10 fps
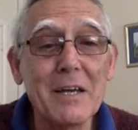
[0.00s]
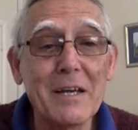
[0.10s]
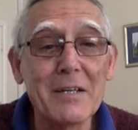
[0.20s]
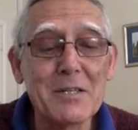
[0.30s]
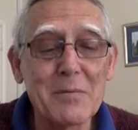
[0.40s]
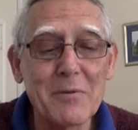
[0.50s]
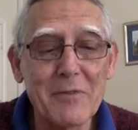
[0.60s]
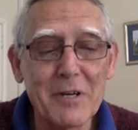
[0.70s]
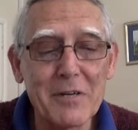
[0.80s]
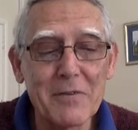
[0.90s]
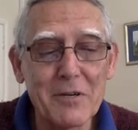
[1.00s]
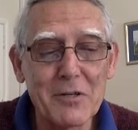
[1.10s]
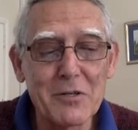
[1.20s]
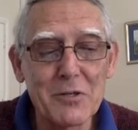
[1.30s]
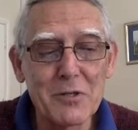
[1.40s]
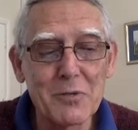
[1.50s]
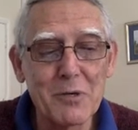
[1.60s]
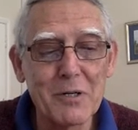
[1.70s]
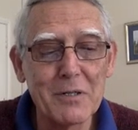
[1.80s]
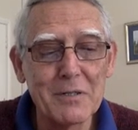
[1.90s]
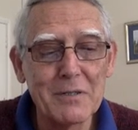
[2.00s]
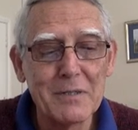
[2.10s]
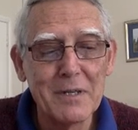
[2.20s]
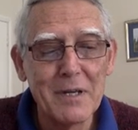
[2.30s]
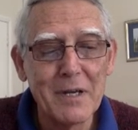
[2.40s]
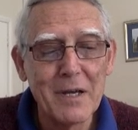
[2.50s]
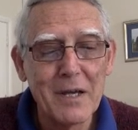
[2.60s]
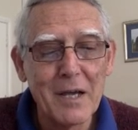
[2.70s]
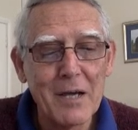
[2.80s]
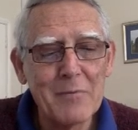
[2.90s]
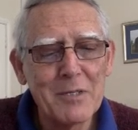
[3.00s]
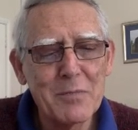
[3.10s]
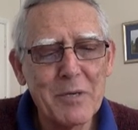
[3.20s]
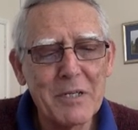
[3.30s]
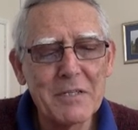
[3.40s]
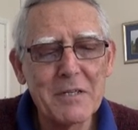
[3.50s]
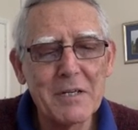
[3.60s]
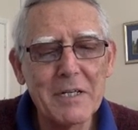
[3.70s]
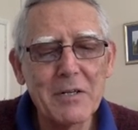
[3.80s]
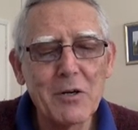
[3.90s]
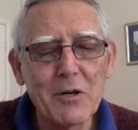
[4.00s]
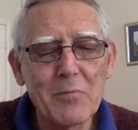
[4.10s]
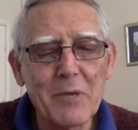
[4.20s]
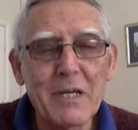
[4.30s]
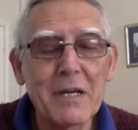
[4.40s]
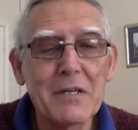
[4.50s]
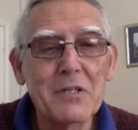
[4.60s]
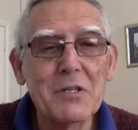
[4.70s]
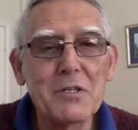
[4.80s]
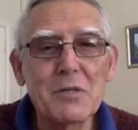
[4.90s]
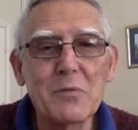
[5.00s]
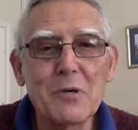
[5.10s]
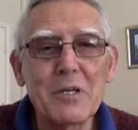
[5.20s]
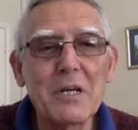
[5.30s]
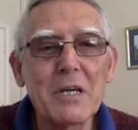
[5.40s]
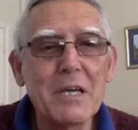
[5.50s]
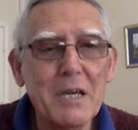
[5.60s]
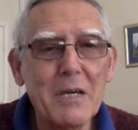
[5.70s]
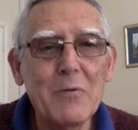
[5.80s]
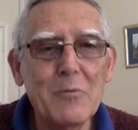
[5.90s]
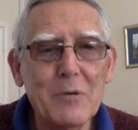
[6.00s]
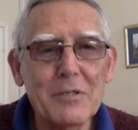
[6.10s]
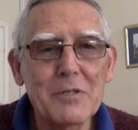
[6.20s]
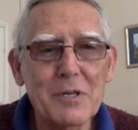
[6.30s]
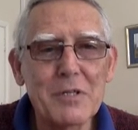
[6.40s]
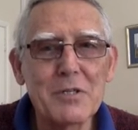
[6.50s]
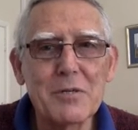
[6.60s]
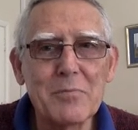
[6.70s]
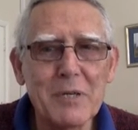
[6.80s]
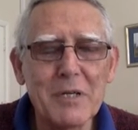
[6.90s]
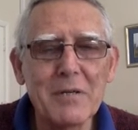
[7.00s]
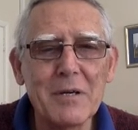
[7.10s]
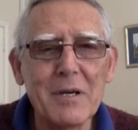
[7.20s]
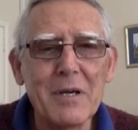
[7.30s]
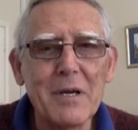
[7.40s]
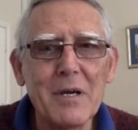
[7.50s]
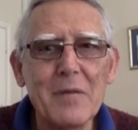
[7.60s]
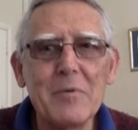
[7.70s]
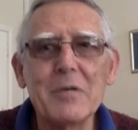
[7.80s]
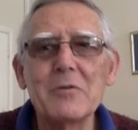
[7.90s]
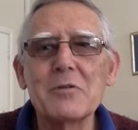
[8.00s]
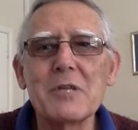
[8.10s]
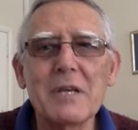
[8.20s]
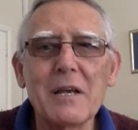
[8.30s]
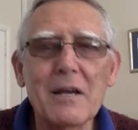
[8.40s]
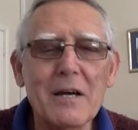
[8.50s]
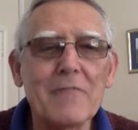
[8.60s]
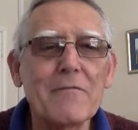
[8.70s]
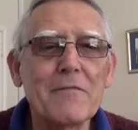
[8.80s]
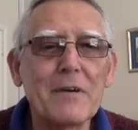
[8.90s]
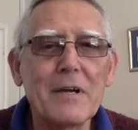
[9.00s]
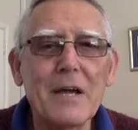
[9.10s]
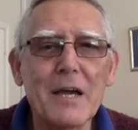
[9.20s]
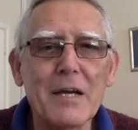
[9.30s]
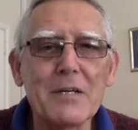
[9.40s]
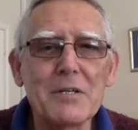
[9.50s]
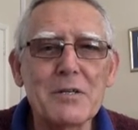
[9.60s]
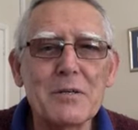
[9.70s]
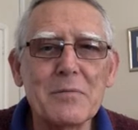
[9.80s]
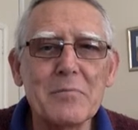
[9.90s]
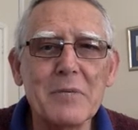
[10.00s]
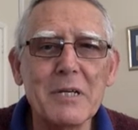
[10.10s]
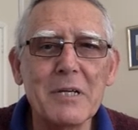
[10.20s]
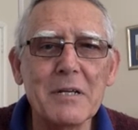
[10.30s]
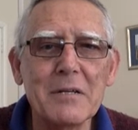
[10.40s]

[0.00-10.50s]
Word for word: in some of our devotions as well. How much better to let God make us into what He wants us to be, because then life has meaning.